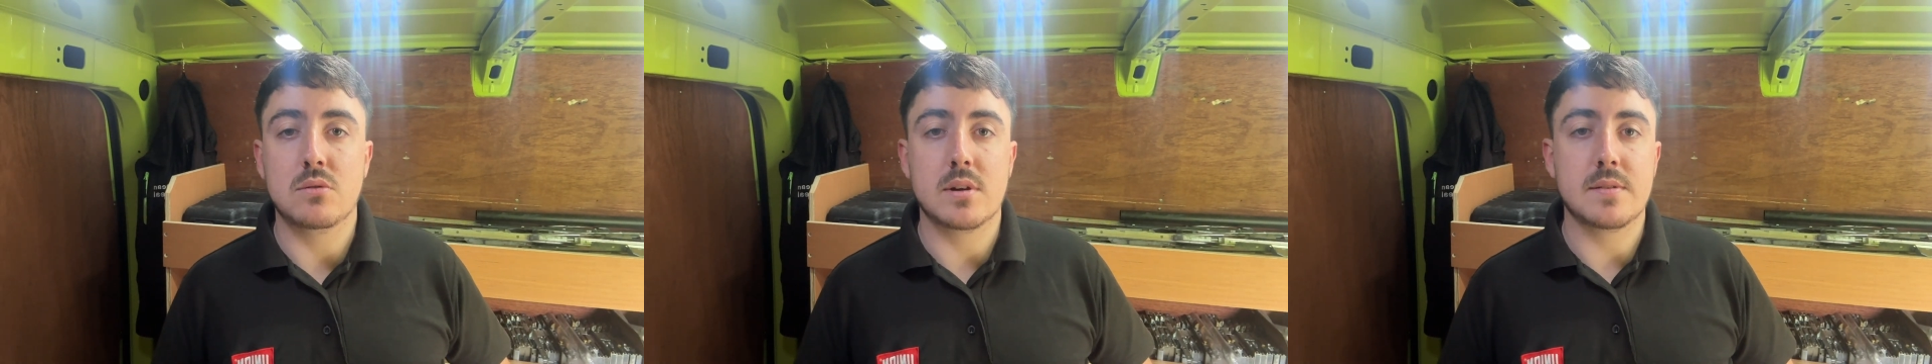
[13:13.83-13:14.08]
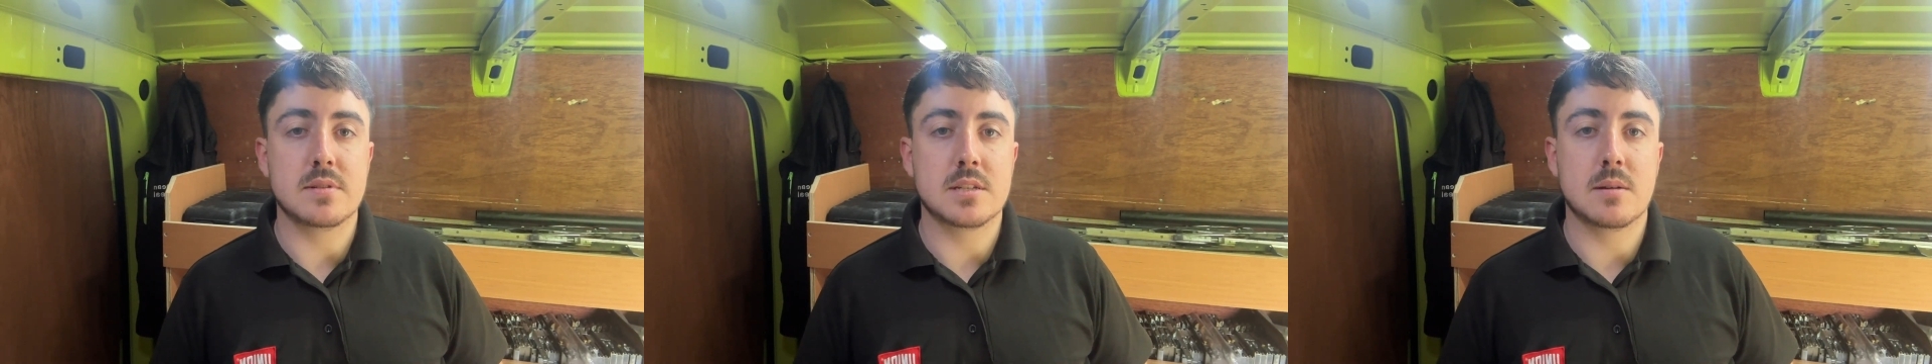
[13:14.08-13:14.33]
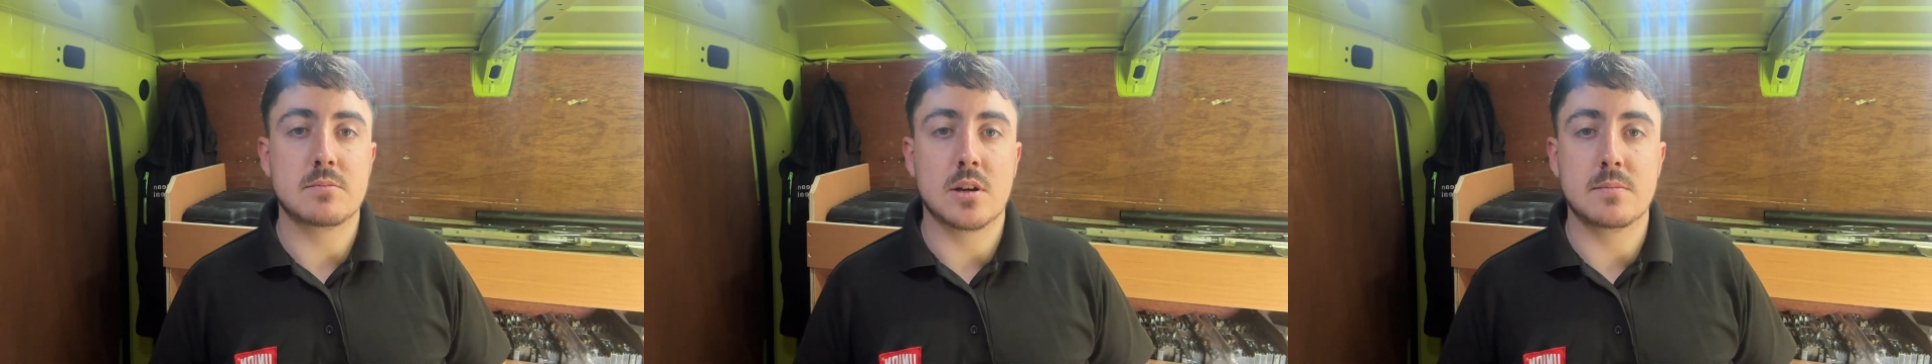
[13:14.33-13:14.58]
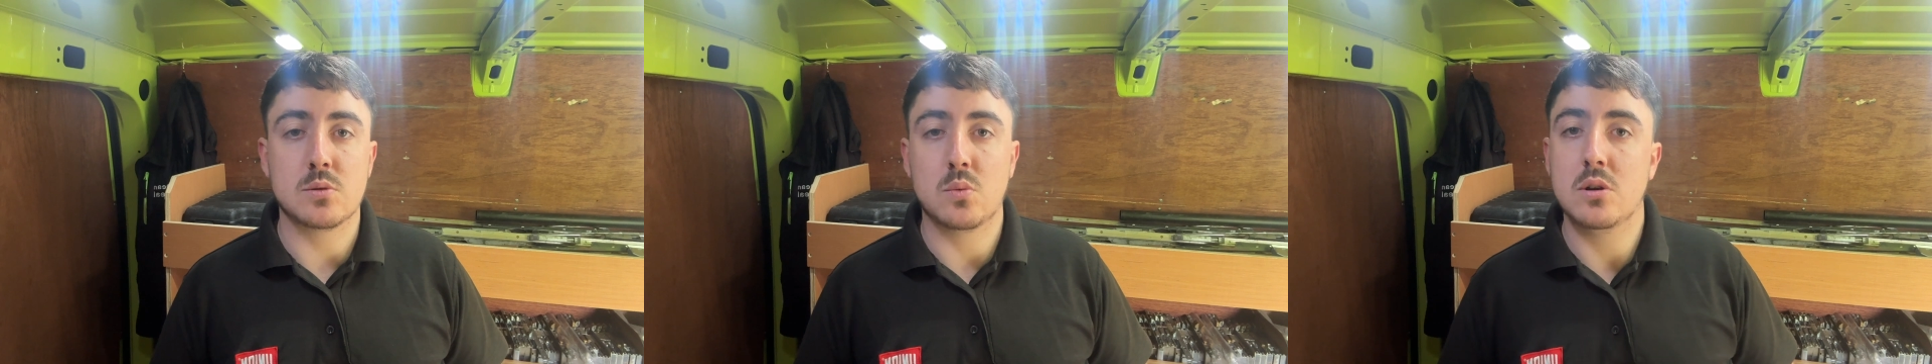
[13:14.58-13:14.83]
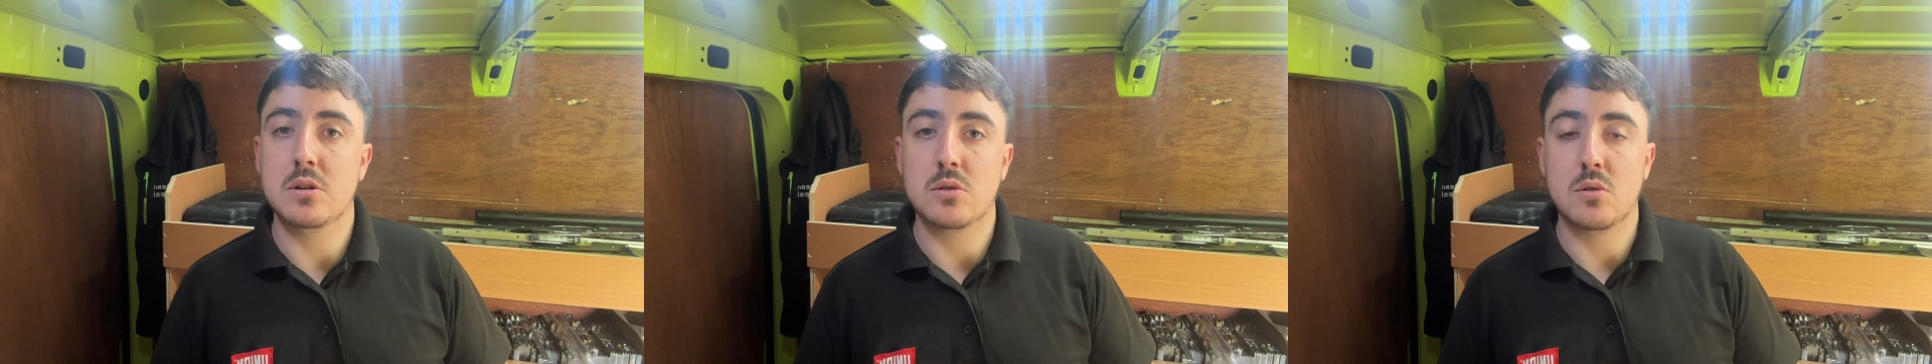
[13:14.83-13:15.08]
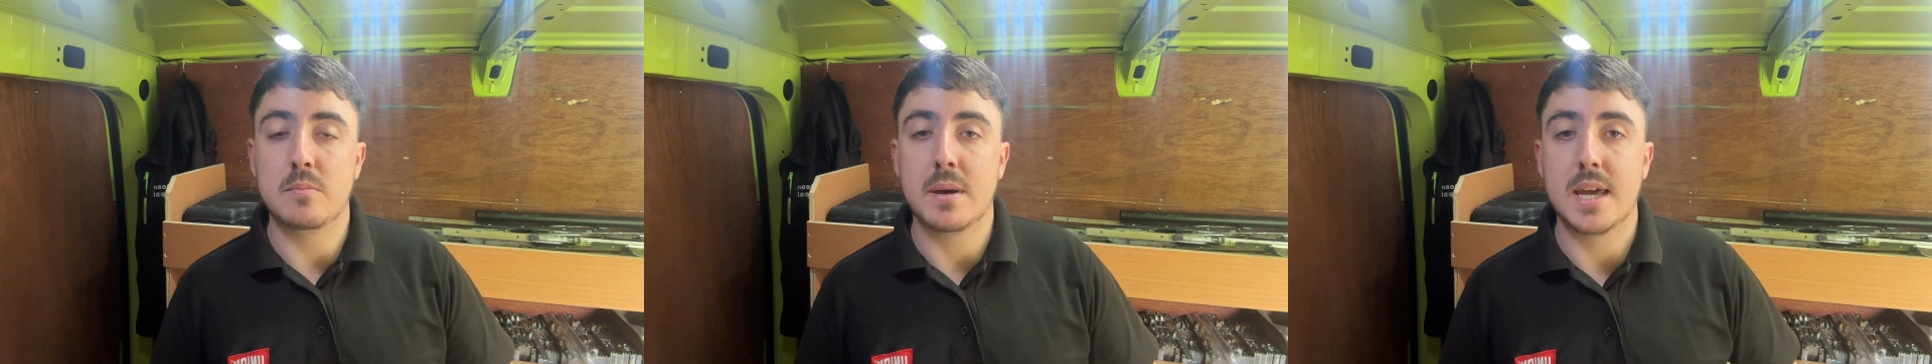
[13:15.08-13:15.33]
or even sometimes wood
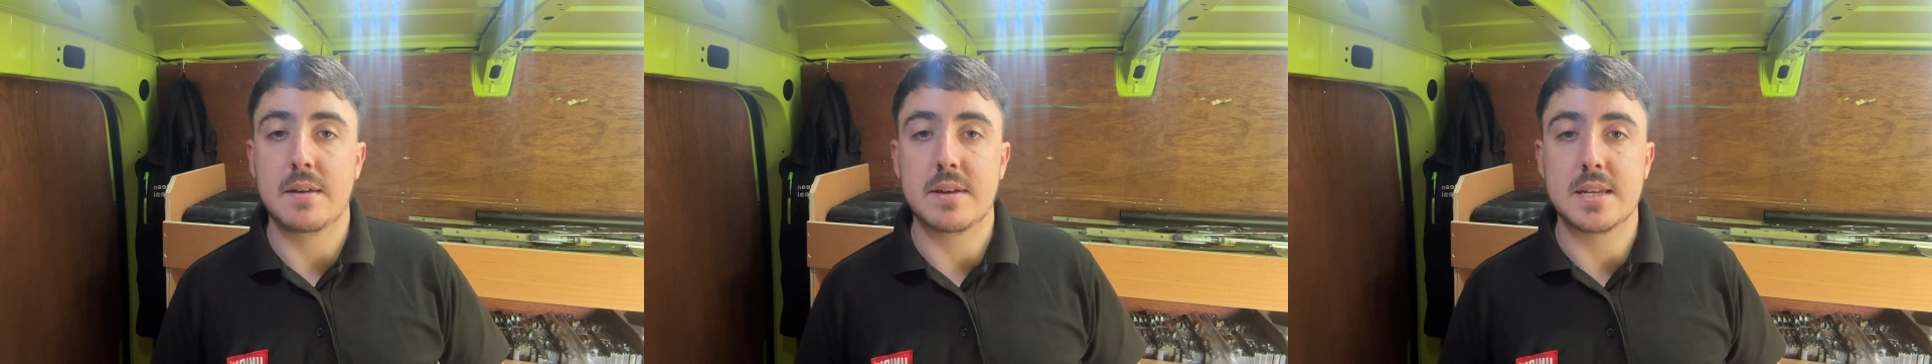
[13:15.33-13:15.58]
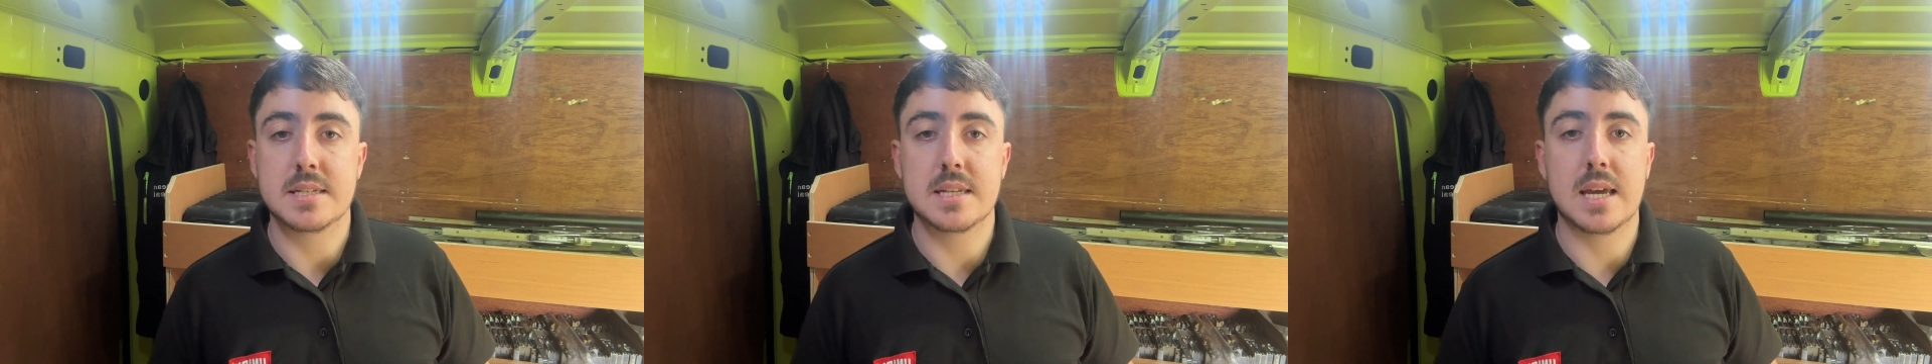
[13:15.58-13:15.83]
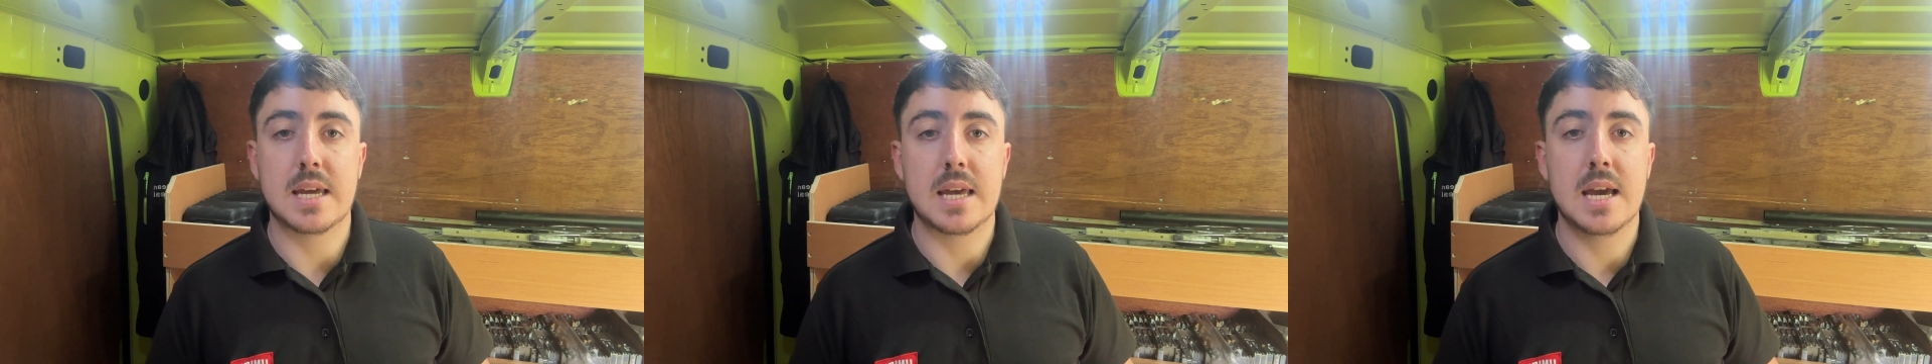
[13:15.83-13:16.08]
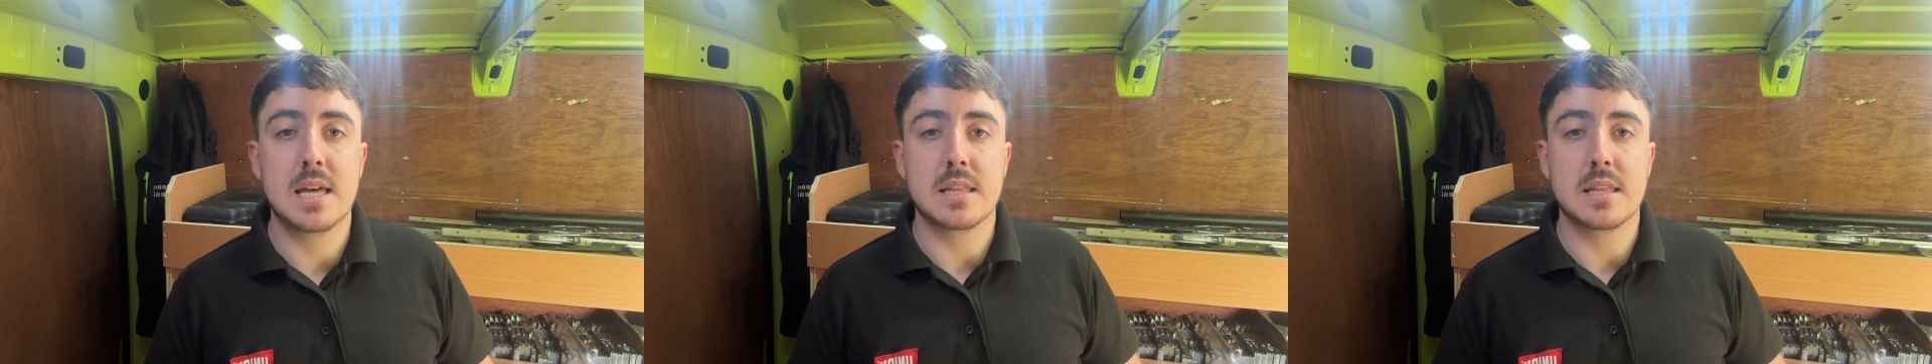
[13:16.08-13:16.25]
or PVC.